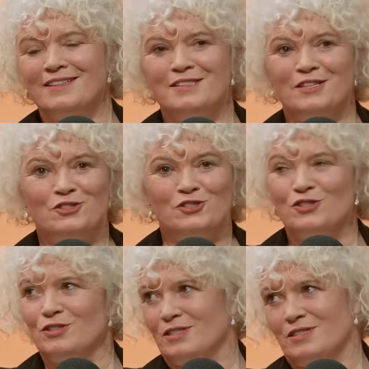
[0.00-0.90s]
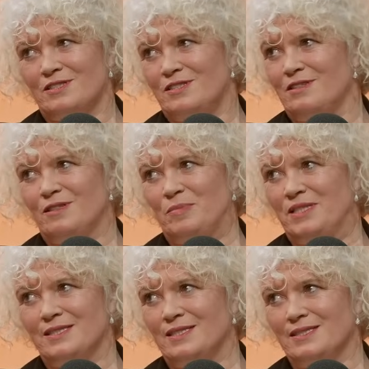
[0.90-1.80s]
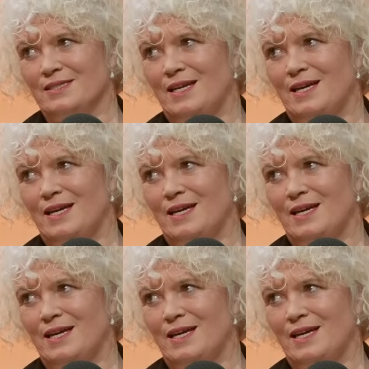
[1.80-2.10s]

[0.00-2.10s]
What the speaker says: It's just the business.